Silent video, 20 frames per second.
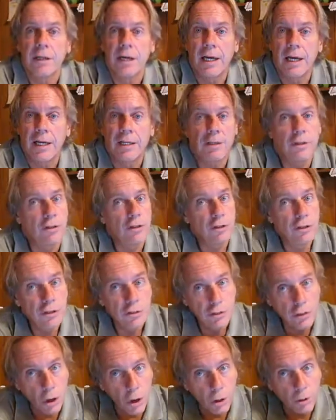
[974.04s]
And
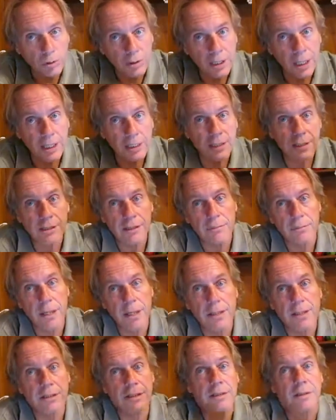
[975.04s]
don't take this
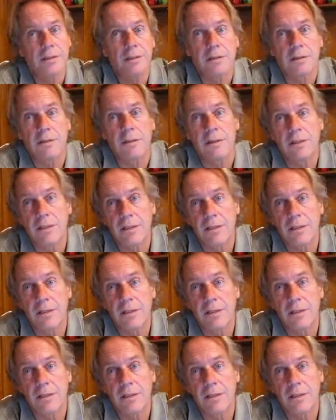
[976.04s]
medicine